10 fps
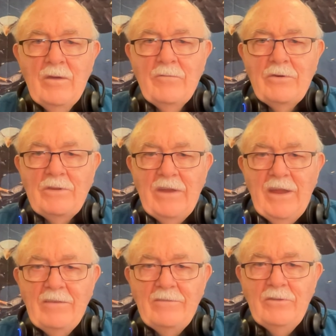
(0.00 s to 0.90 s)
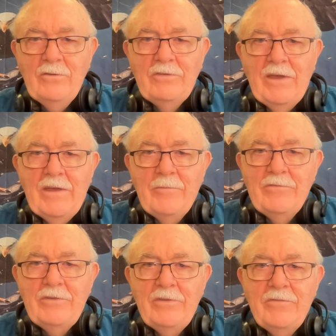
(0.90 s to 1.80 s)
For today's news
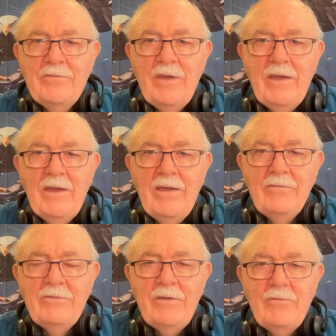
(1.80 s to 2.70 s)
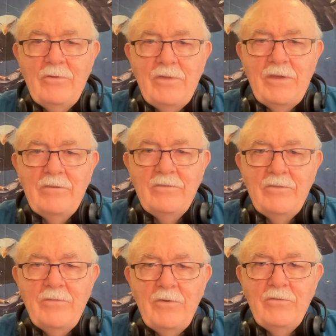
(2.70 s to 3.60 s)
items, I have several things. The
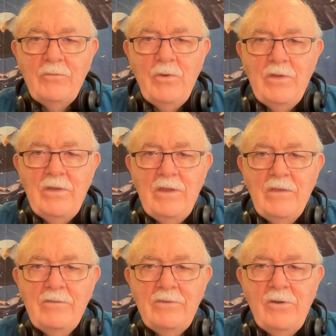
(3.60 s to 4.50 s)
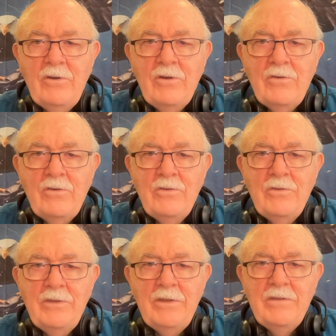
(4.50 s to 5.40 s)
first one is an article
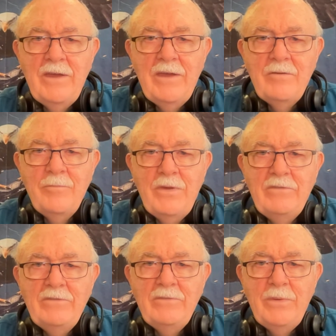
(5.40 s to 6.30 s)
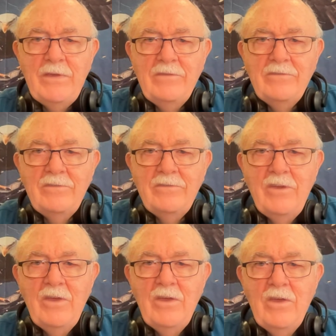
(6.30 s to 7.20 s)
entitled Bits and Pieces,
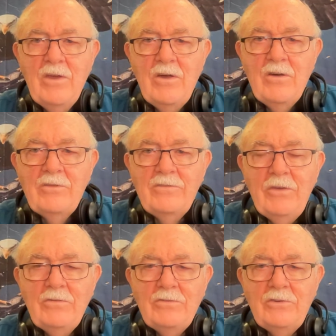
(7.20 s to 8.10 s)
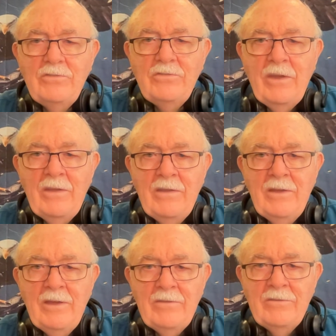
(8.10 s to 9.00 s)
Are Socialists
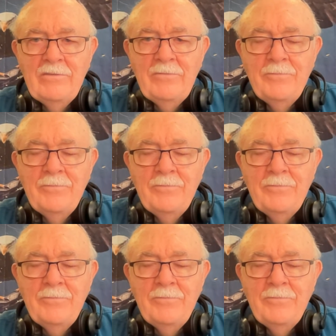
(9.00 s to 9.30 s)
Nuts?